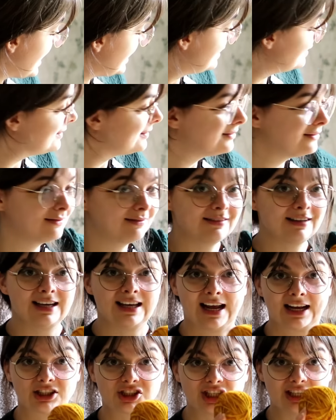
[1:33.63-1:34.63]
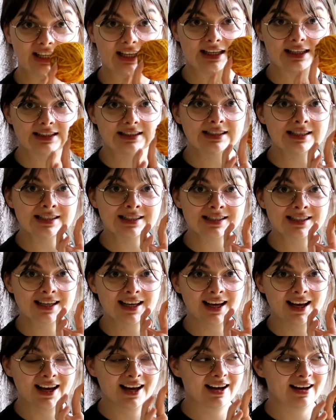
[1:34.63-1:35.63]
And it actually is.
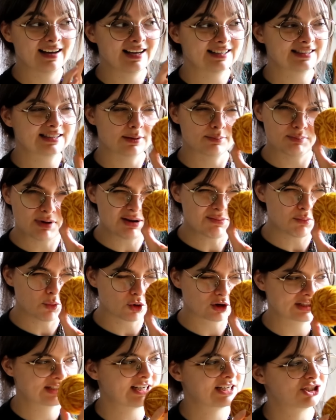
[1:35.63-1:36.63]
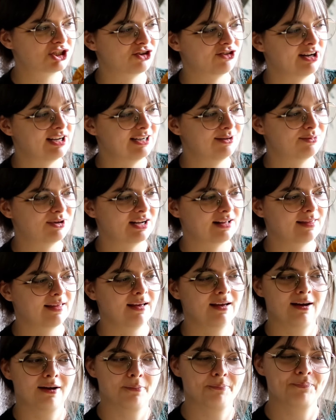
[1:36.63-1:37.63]
It's a bit more saturated, but I
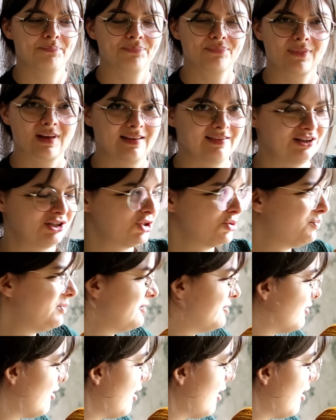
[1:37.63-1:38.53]
think this should be